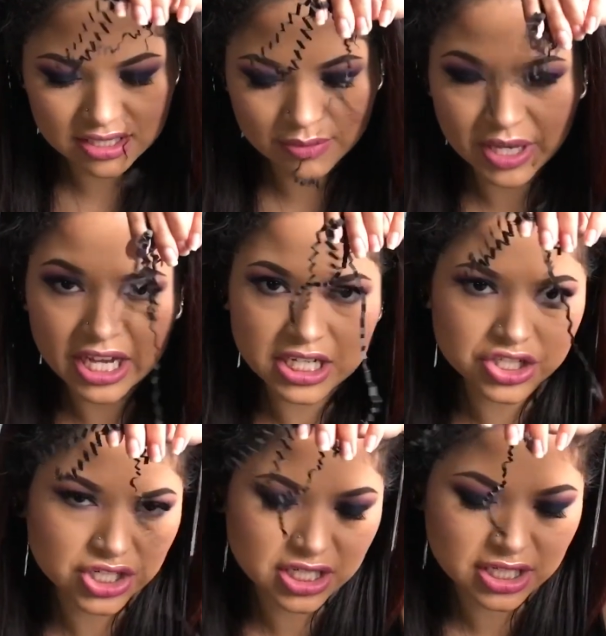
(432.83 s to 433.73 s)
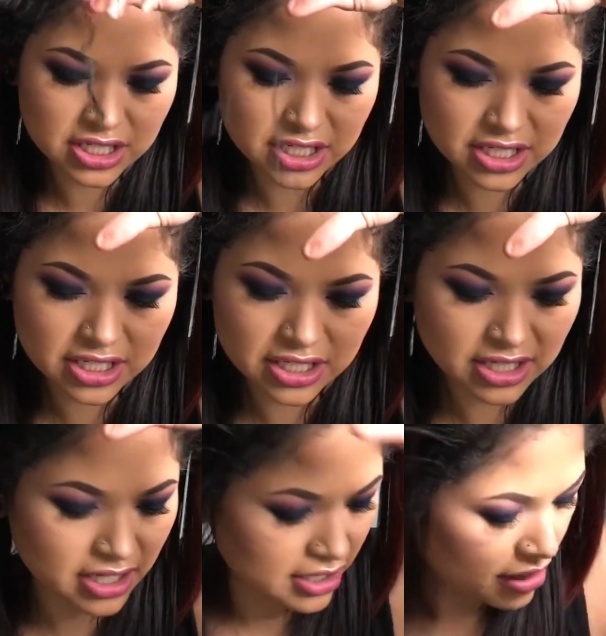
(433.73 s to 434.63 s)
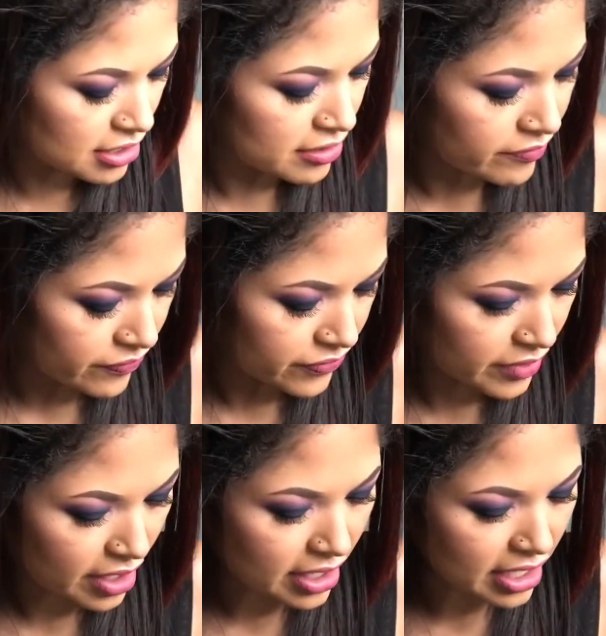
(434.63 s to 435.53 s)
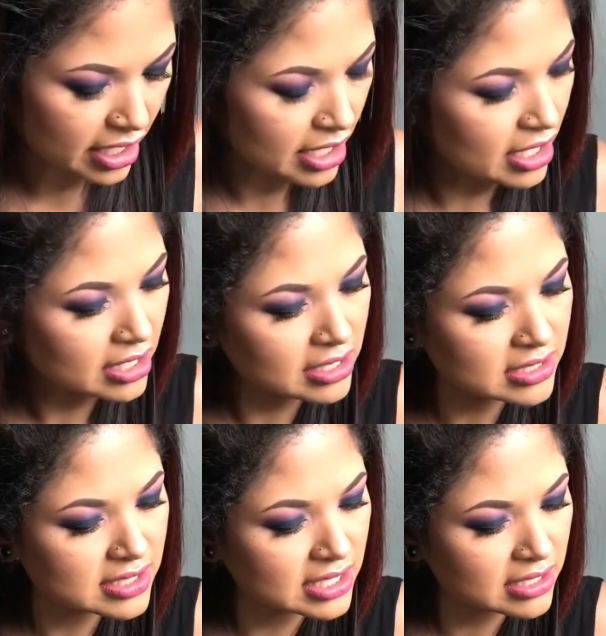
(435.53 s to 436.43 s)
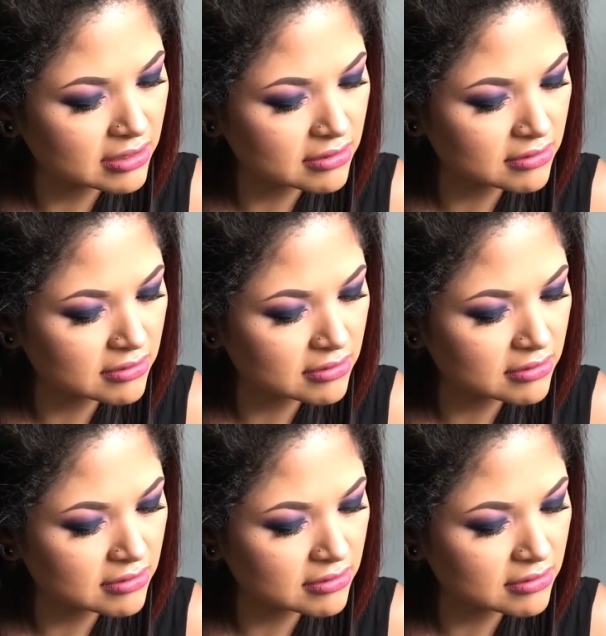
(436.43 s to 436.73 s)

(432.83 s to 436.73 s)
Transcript: the packaging, and let's see.